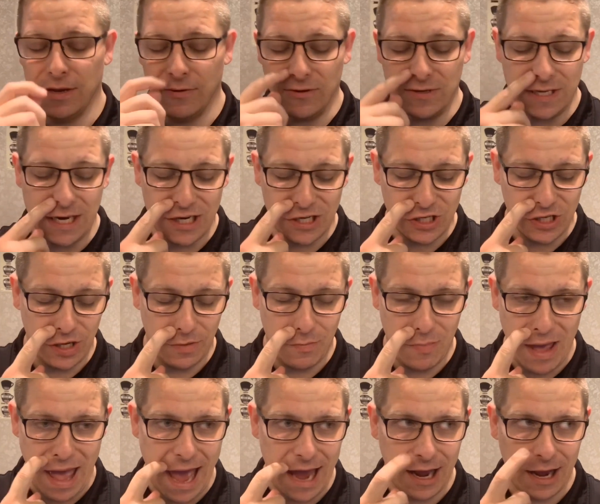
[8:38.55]
It was actually
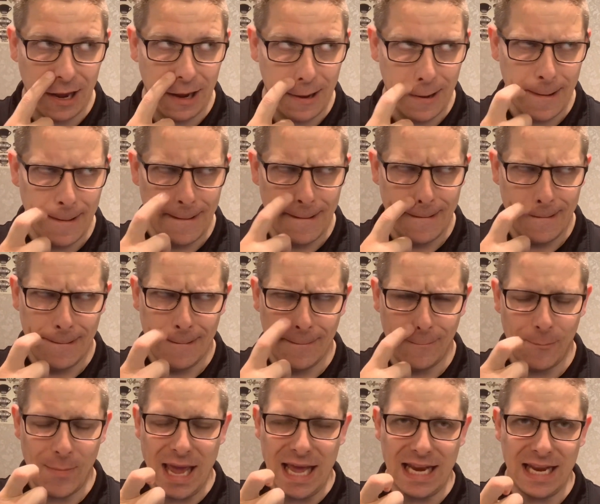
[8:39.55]

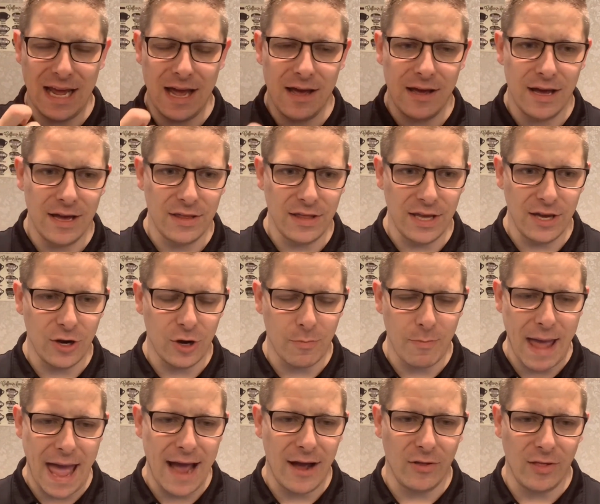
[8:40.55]
Pac-Mania, I think, or
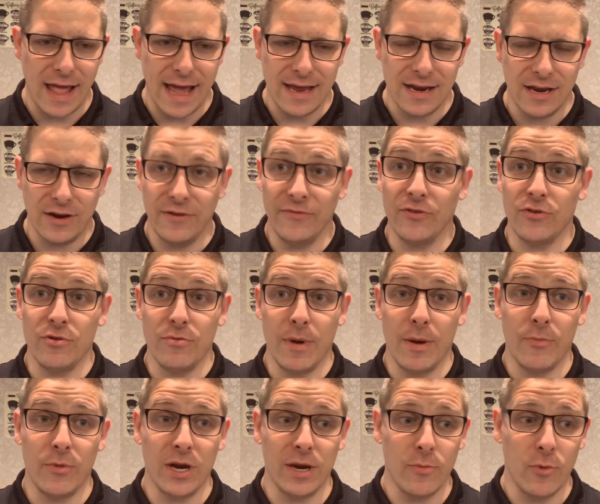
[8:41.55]
Pac-Land. I don't even
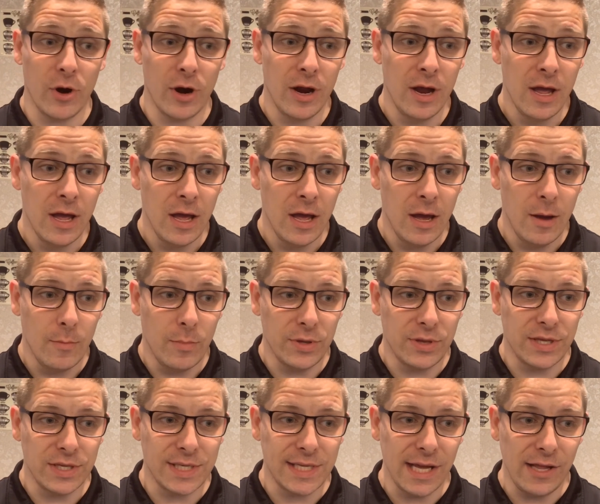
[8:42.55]
remember anymore.
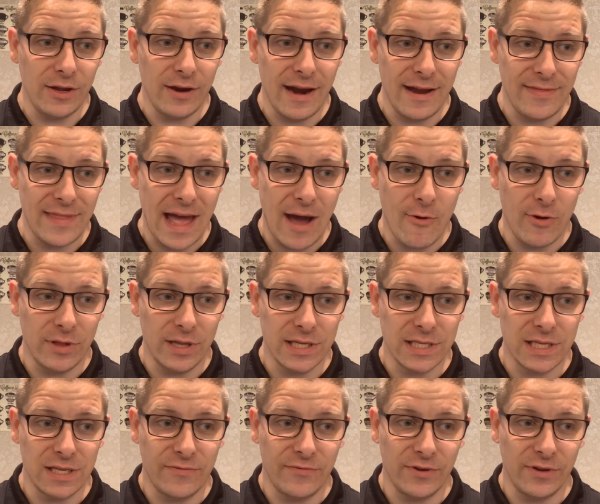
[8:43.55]
But the seller had that one
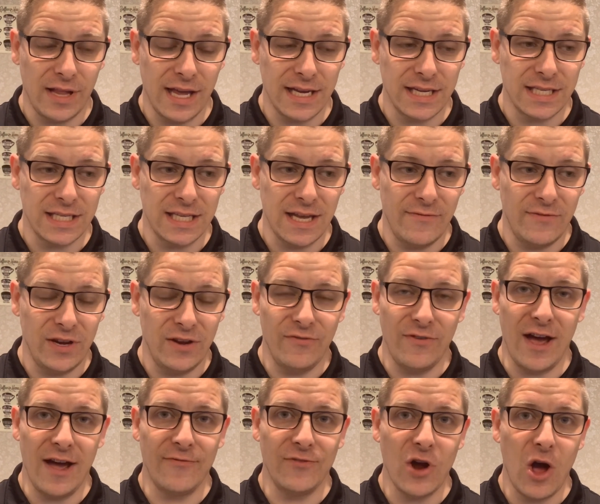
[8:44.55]
listed for like
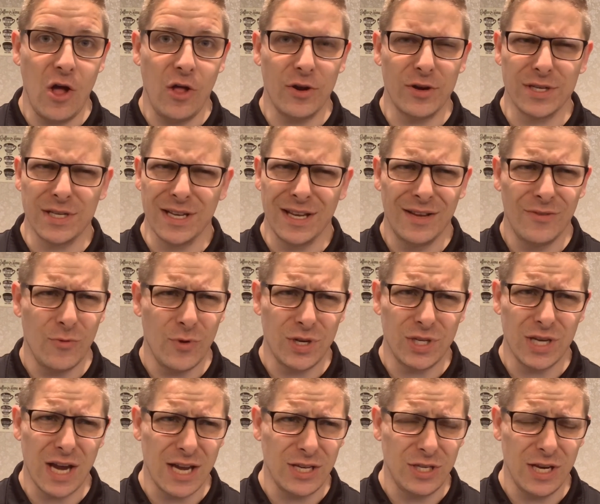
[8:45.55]
$75,
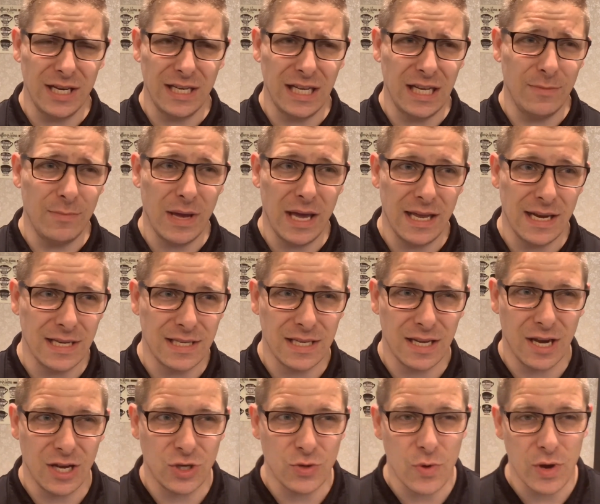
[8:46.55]
which I checked eBay, and it's
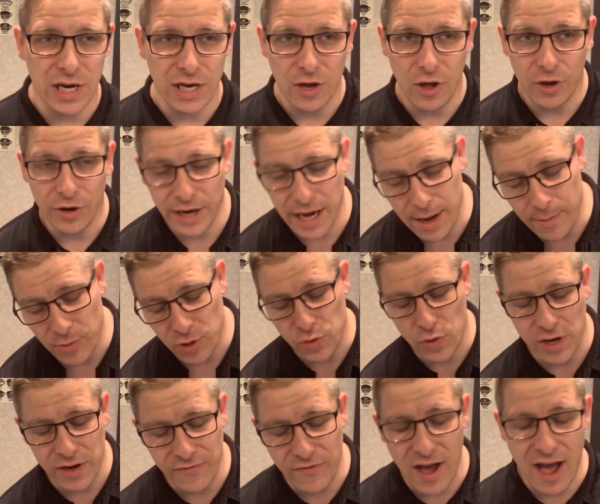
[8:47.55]
like a $20 game, or
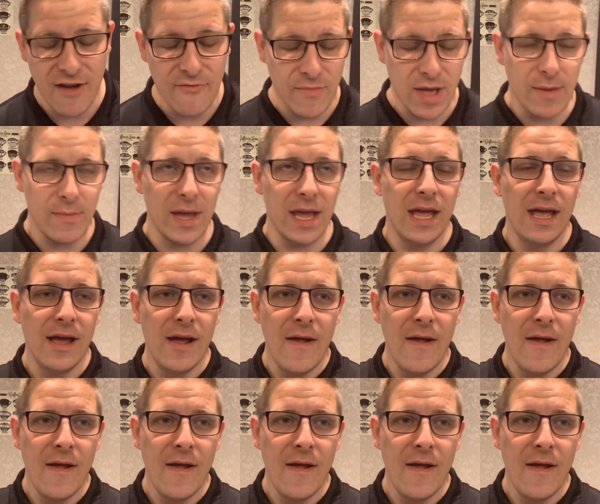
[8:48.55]
$25 maybe.